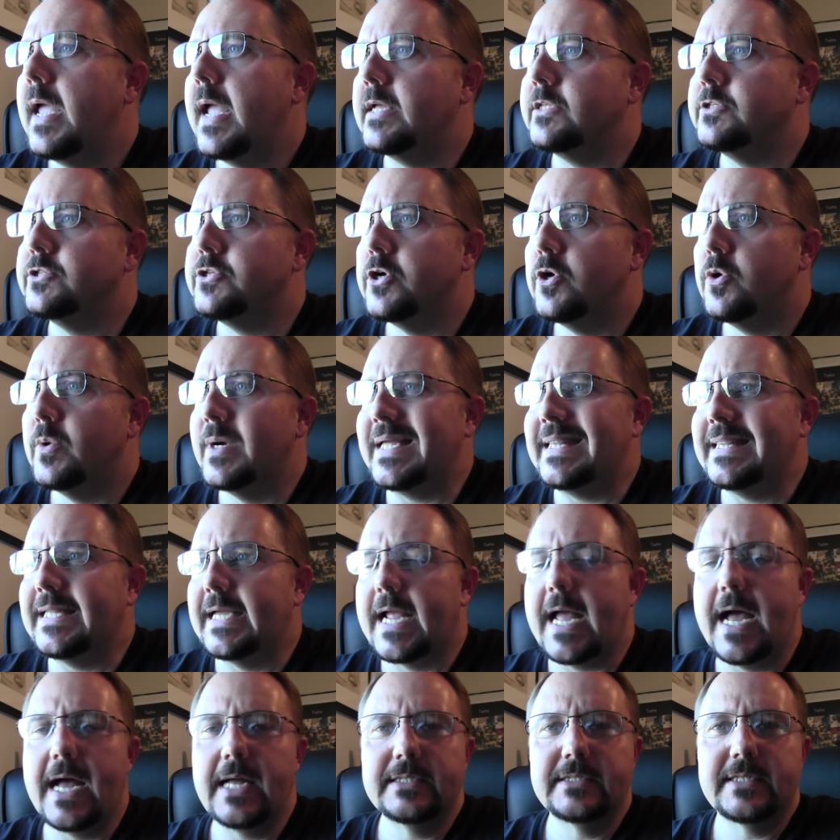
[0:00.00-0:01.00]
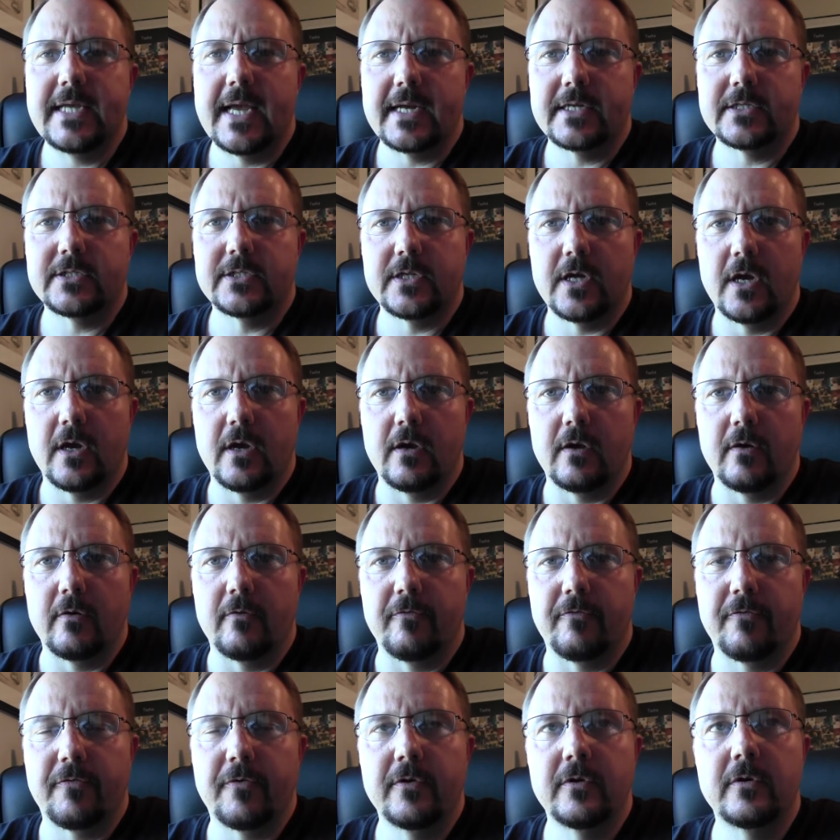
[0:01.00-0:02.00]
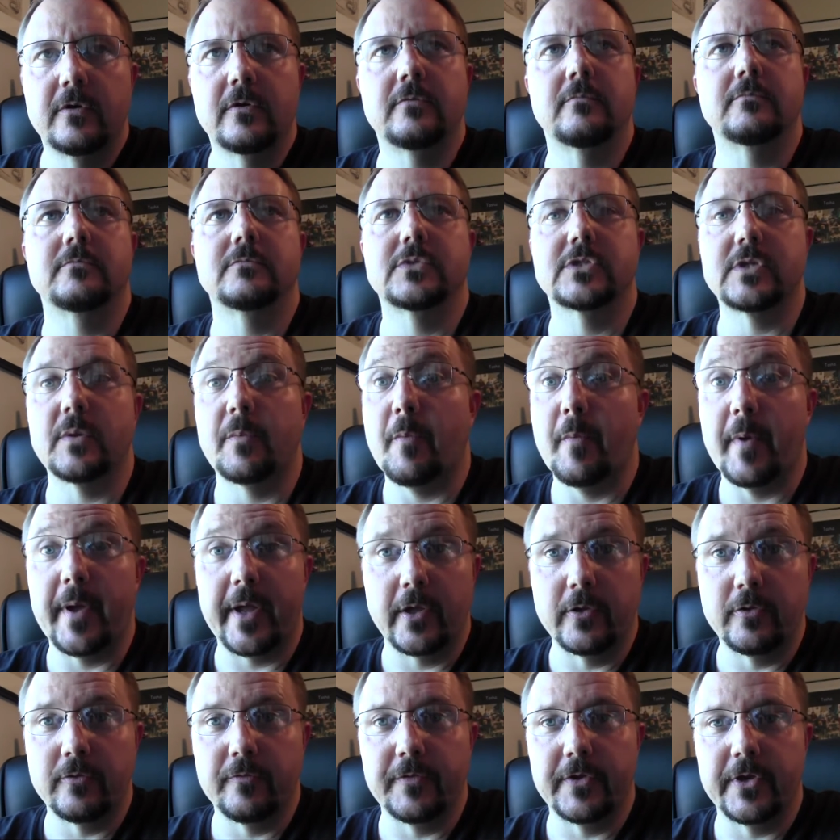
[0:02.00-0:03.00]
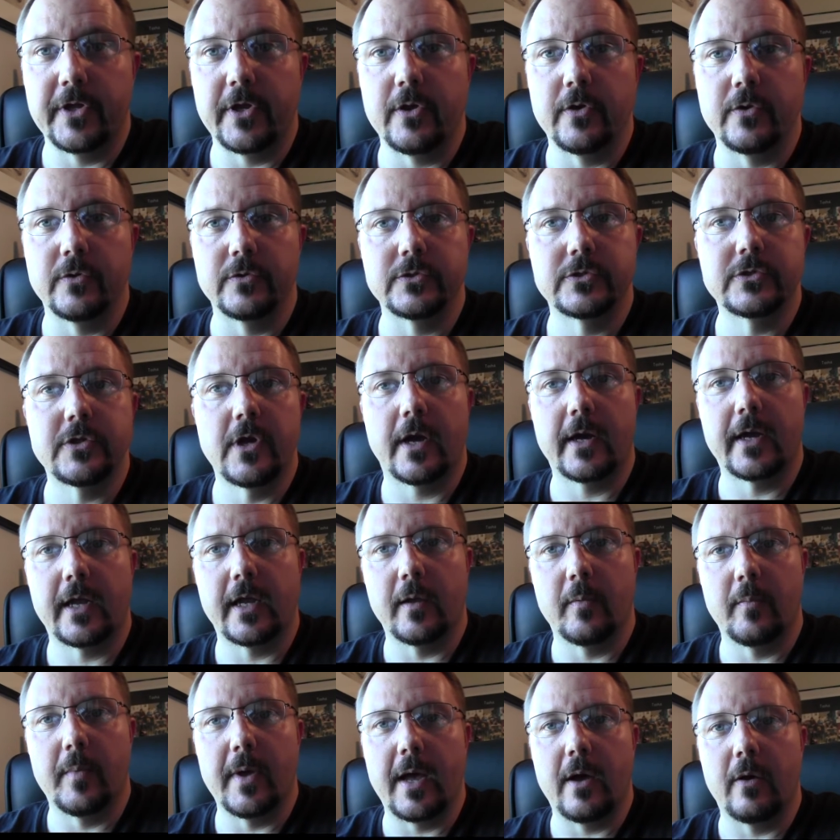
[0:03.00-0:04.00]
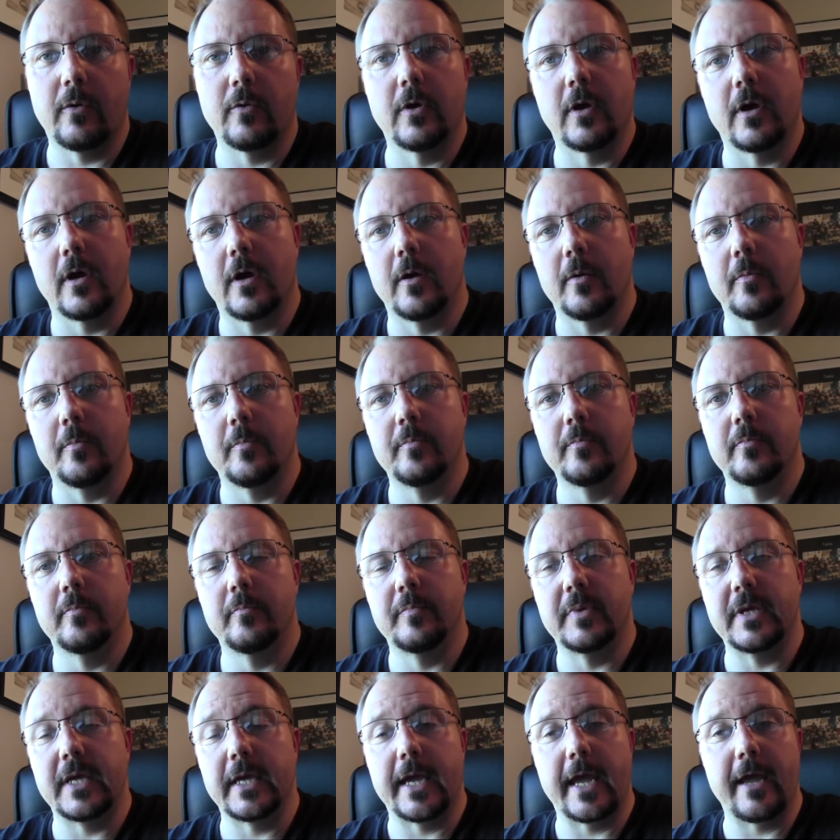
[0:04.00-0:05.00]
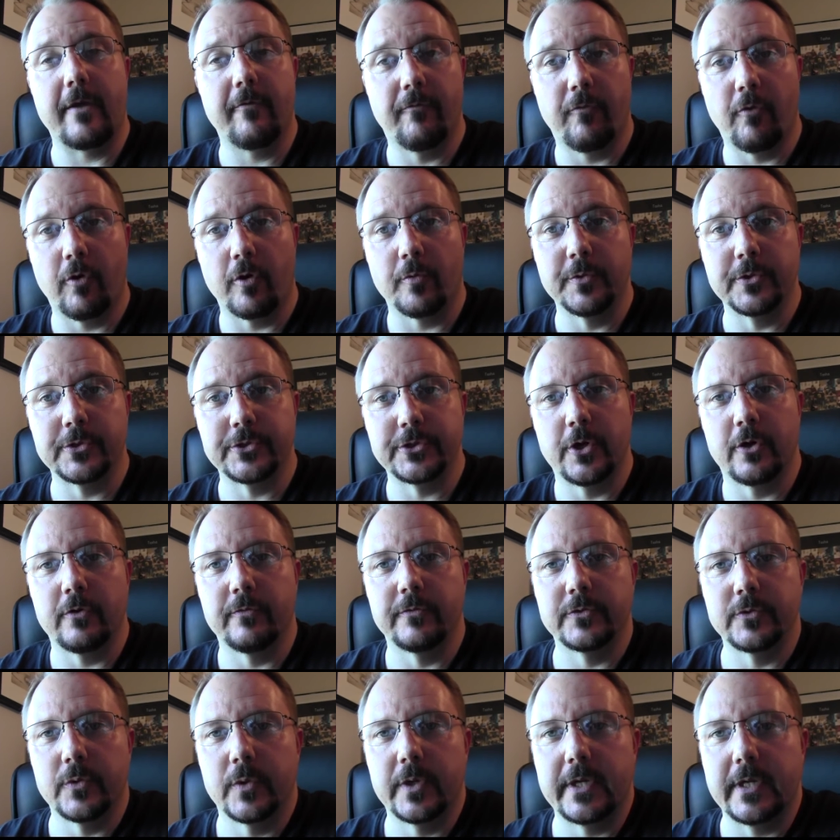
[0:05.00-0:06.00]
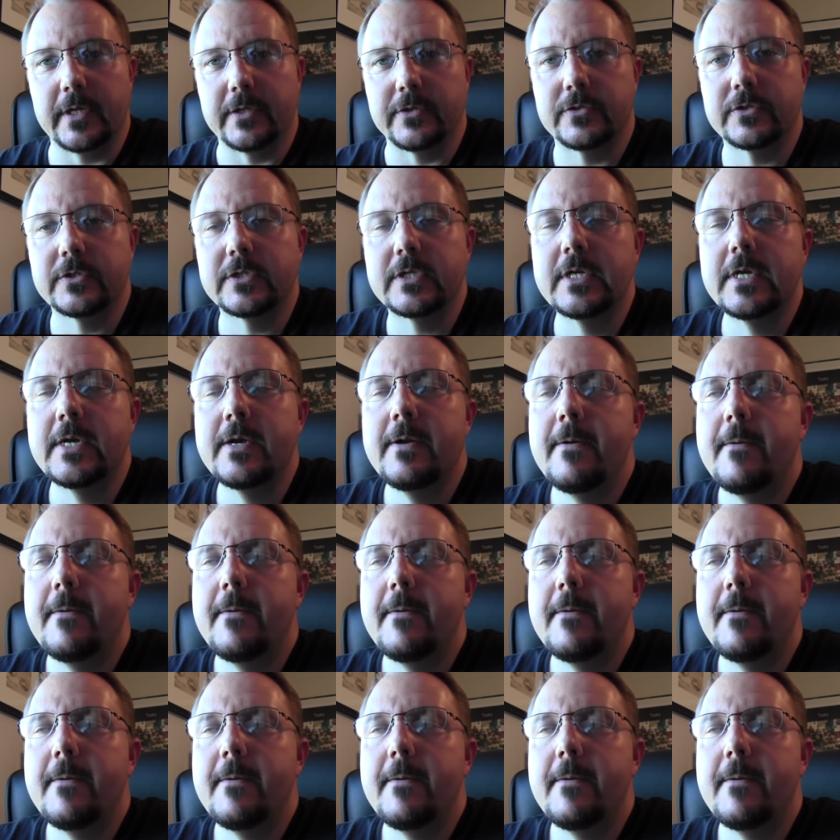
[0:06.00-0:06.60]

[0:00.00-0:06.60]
And so in the context of some of my other videos talking about being a former Jehovah's Witness,